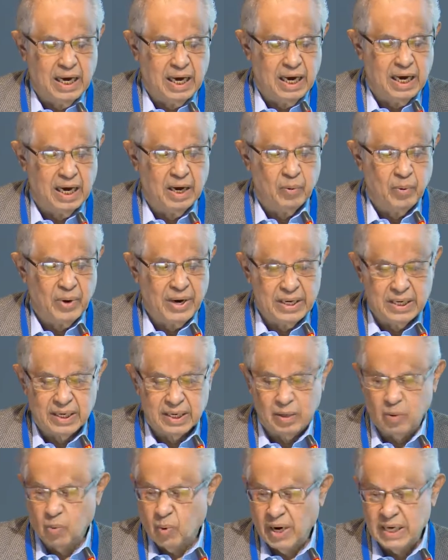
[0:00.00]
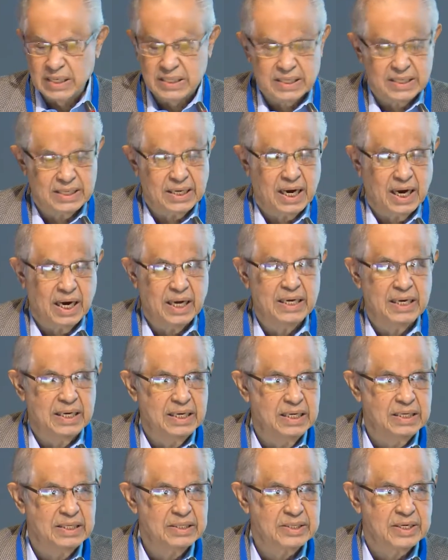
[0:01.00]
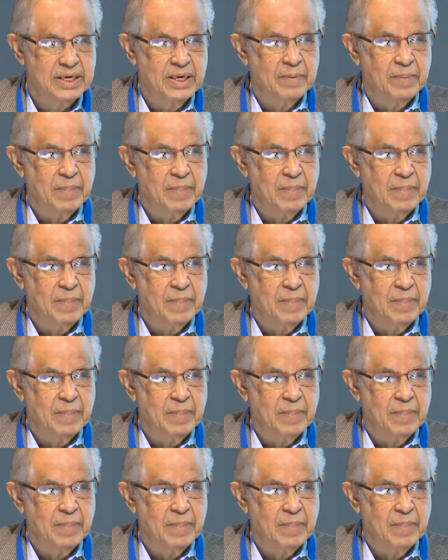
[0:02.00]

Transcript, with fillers: uh, where little y star is